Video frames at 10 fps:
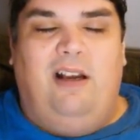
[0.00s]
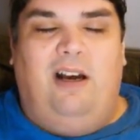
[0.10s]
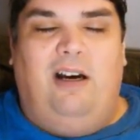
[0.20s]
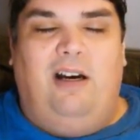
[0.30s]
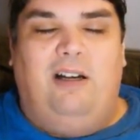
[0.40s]

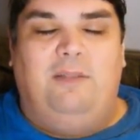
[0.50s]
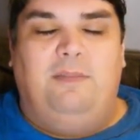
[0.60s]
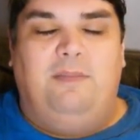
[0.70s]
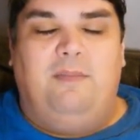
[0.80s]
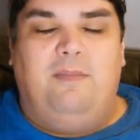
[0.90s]

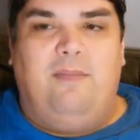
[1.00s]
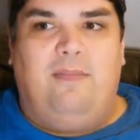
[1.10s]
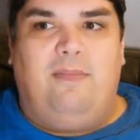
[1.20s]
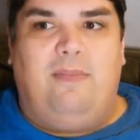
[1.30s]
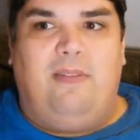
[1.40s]
um
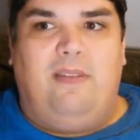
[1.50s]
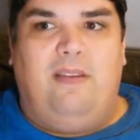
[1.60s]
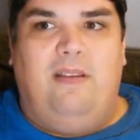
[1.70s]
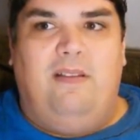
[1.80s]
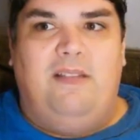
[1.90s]

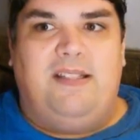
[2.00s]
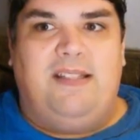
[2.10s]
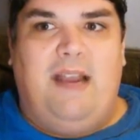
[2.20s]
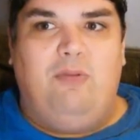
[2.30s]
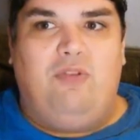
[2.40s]
the
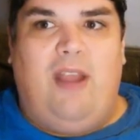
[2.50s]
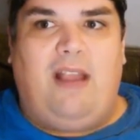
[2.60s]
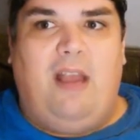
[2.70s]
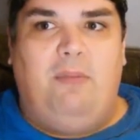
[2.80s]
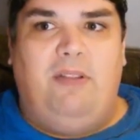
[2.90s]

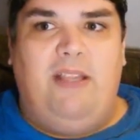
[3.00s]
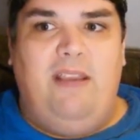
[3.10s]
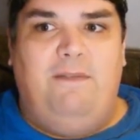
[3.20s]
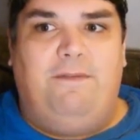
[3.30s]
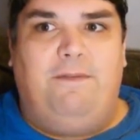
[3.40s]
soundtrack i believe